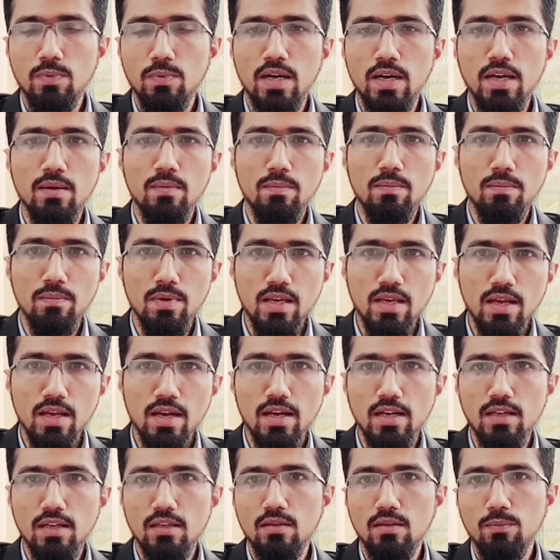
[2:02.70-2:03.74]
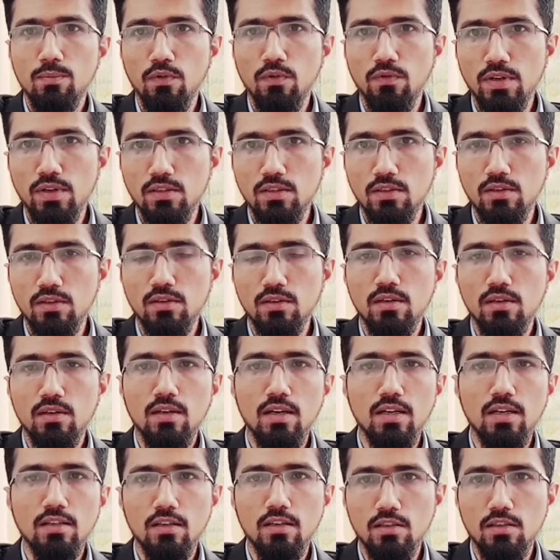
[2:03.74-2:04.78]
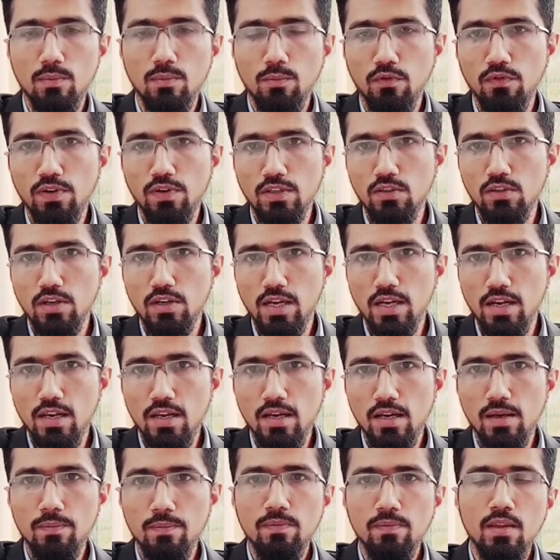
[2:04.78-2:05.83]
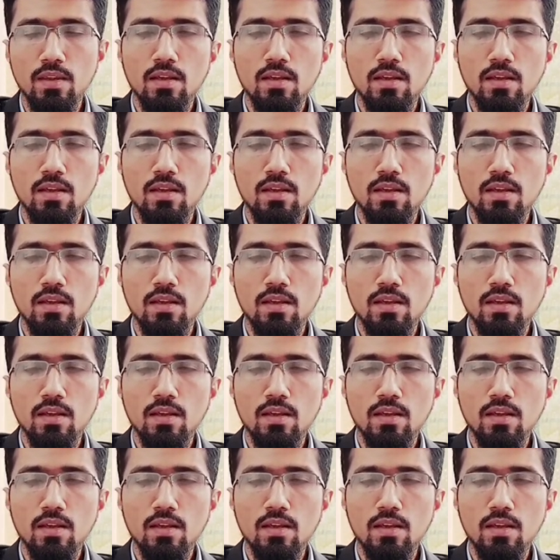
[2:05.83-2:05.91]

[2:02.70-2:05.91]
by me and Professor Assistant Professor Ilya,